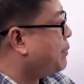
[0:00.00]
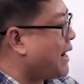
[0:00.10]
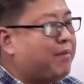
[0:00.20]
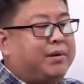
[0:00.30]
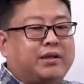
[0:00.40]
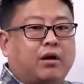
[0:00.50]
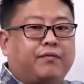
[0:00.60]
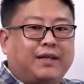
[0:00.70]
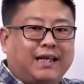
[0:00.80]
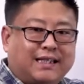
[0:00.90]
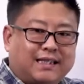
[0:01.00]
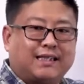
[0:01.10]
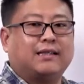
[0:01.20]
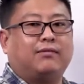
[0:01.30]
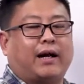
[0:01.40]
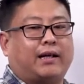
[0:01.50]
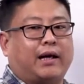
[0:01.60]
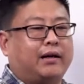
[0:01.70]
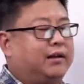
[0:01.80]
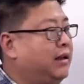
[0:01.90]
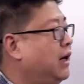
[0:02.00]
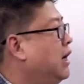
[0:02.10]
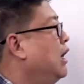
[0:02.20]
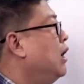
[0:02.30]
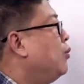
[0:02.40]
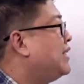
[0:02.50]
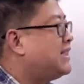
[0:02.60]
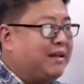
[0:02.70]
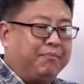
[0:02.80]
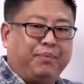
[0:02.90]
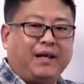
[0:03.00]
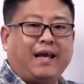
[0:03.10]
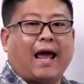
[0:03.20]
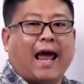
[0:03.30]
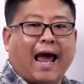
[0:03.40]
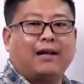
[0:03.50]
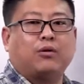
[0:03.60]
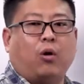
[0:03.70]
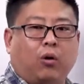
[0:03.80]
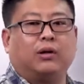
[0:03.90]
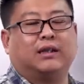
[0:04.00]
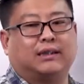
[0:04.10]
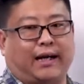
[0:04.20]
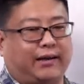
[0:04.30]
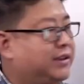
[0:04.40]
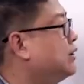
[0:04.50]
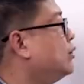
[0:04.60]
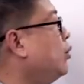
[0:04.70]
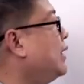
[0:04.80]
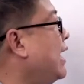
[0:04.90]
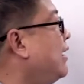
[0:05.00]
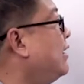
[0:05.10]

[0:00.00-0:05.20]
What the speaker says: perimeter of this rectangle, we simply add all the sides. So, that